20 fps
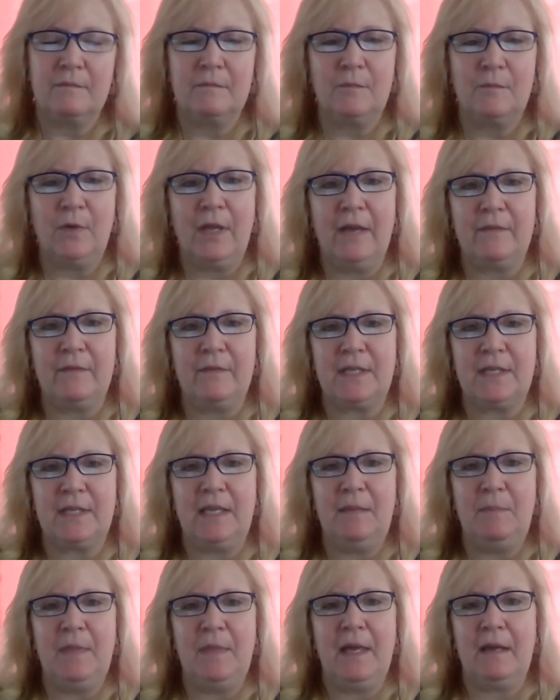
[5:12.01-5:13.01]
we have to
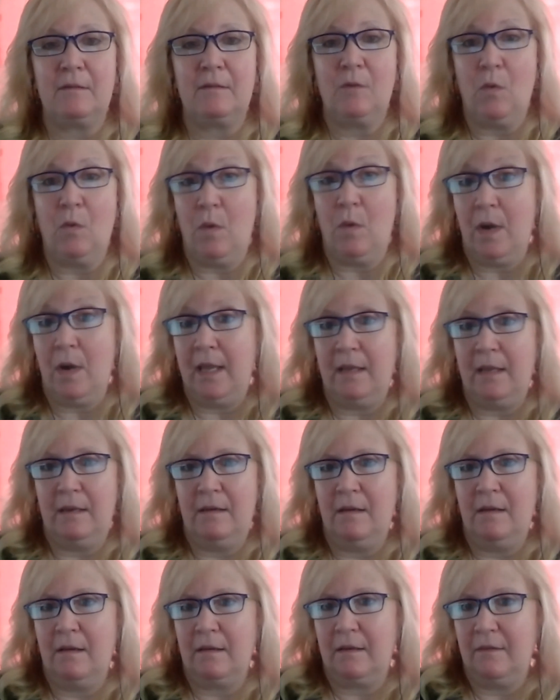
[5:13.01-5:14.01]
keep that quiet and
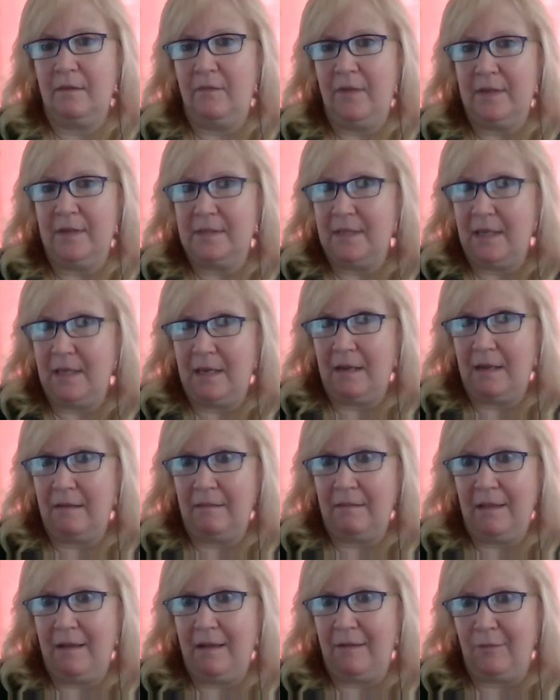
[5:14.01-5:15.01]
not confess that out
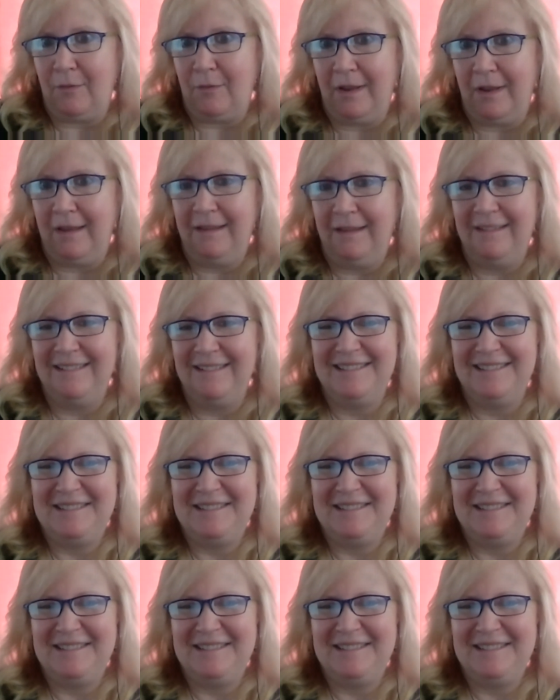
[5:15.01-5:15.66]
loud, right?